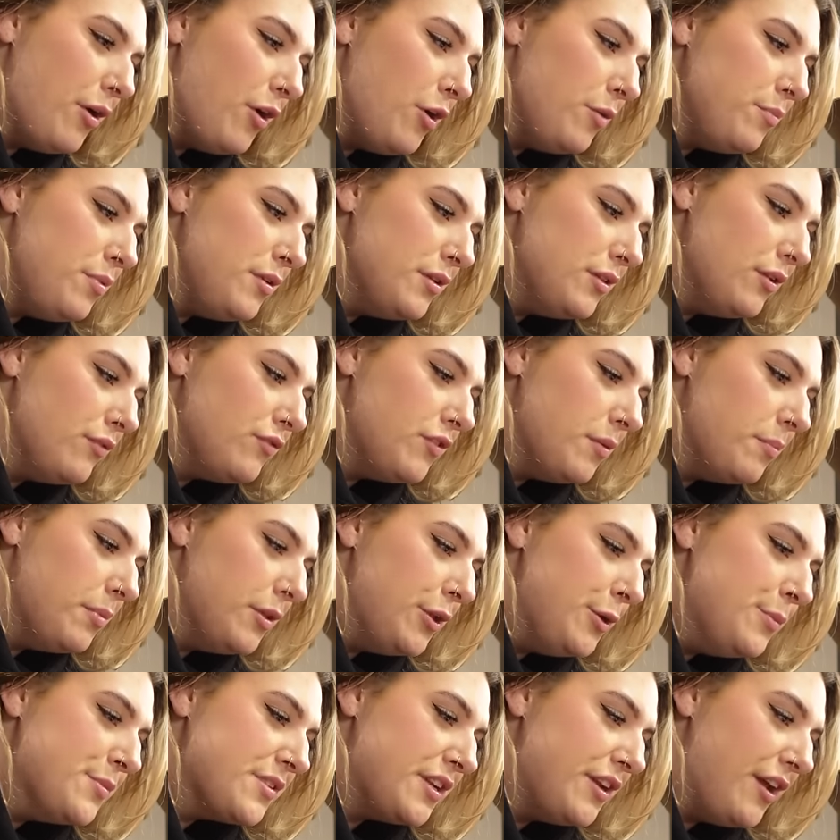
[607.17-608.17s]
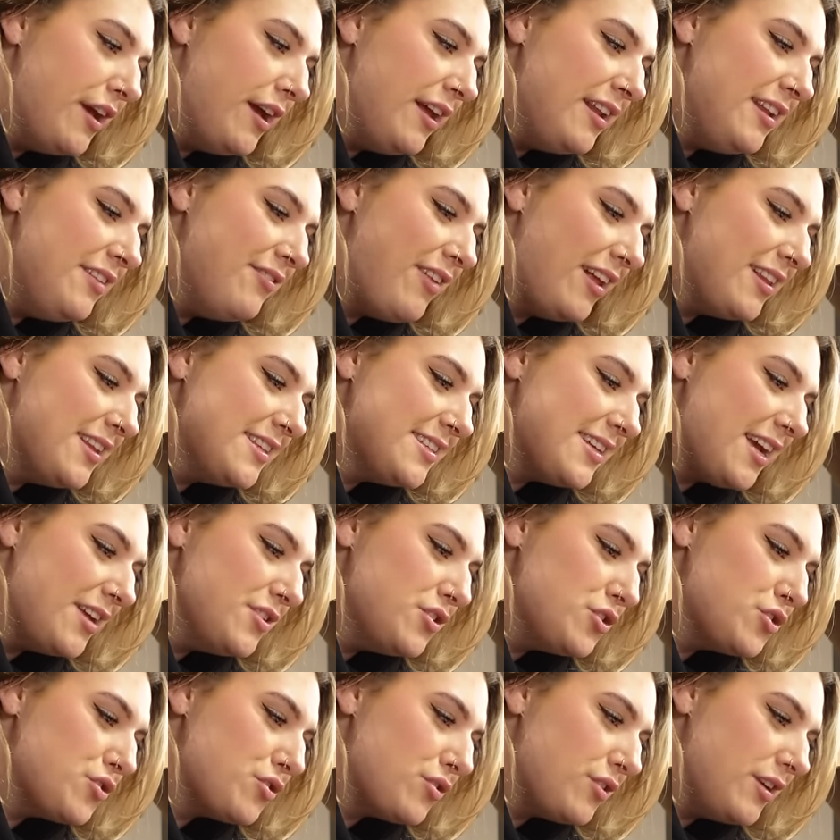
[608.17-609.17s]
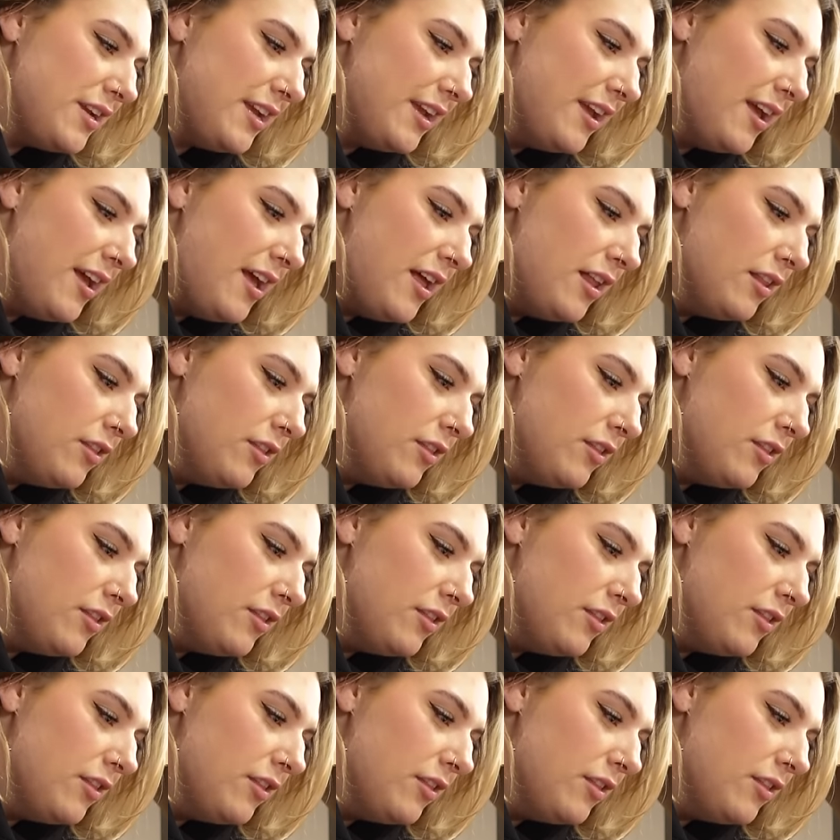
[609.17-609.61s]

hope you love the blooms and early Valentine's treat.